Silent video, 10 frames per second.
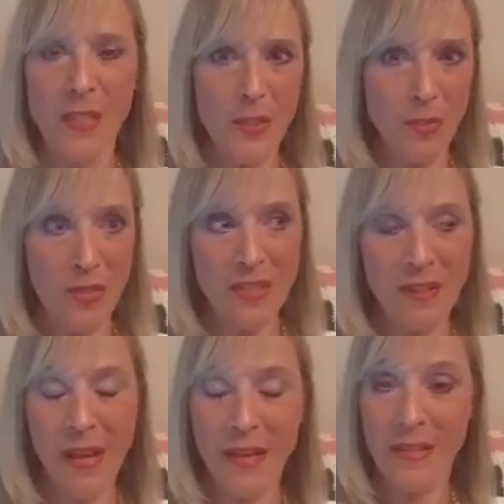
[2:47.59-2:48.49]
So this
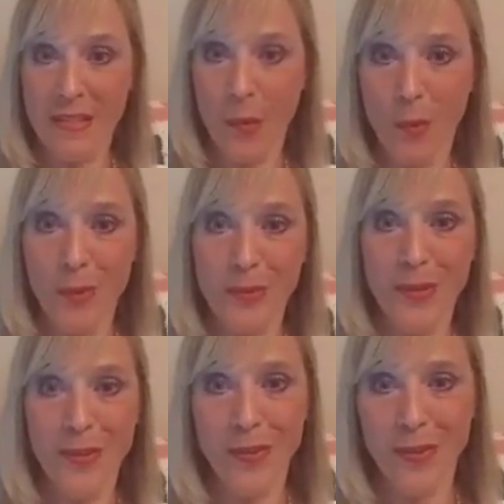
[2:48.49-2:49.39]
client, as I worked
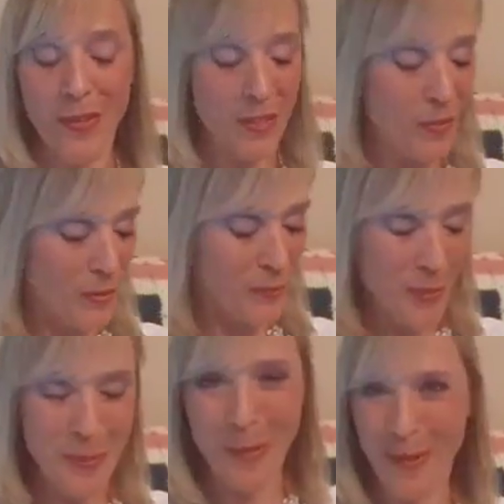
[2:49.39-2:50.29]
with her, and you can
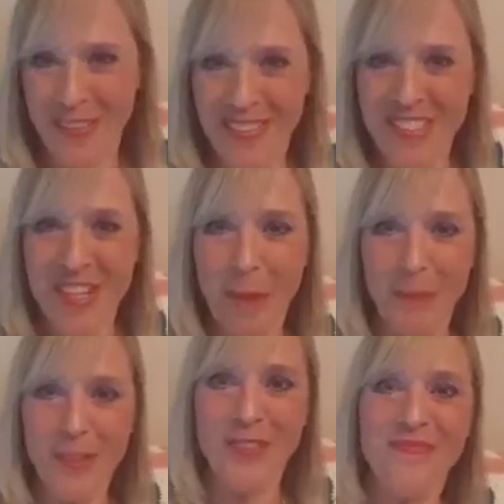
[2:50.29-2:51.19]
read about it in the
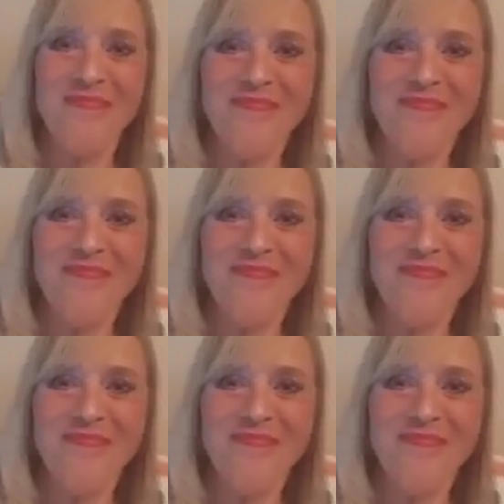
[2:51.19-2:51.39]
chapter,